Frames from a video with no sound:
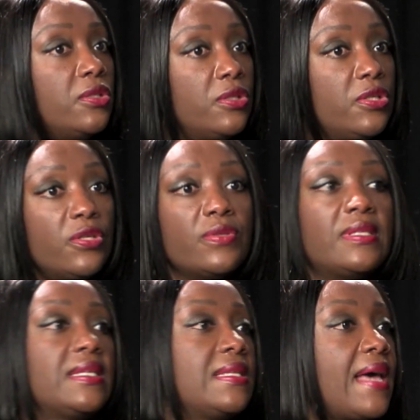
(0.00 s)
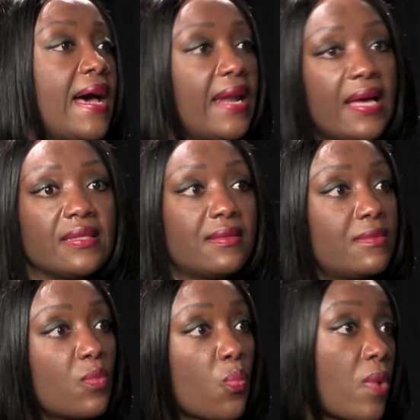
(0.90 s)
Do you see that as
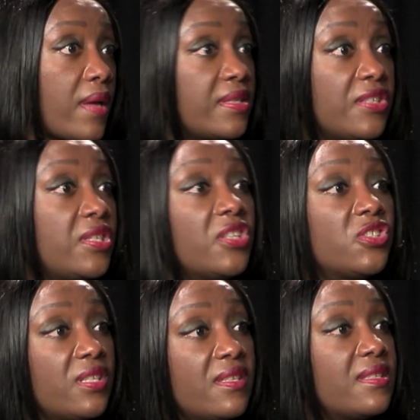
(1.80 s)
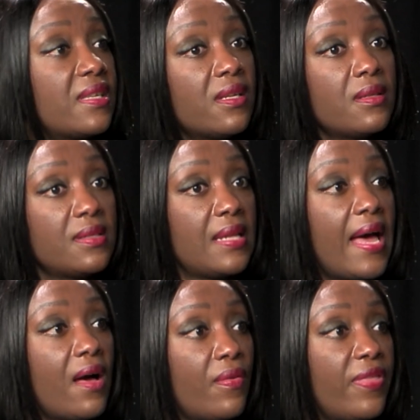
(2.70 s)
essentially the skills now